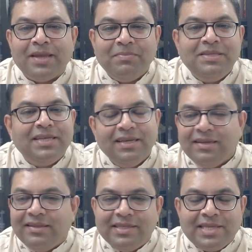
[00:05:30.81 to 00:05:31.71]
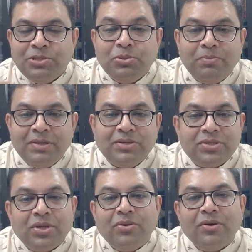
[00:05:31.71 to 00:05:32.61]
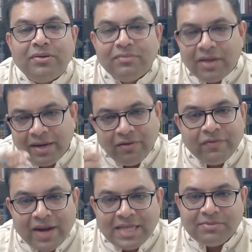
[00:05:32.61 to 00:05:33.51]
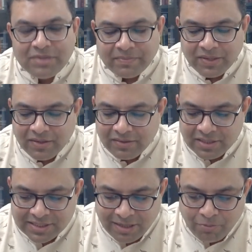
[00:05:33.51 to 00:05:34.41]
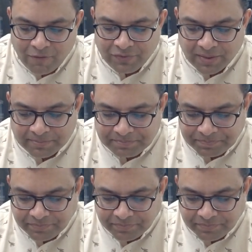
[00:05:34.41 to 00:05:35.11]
That means sensual pleasures cannot kind of grasp them. They slip off them.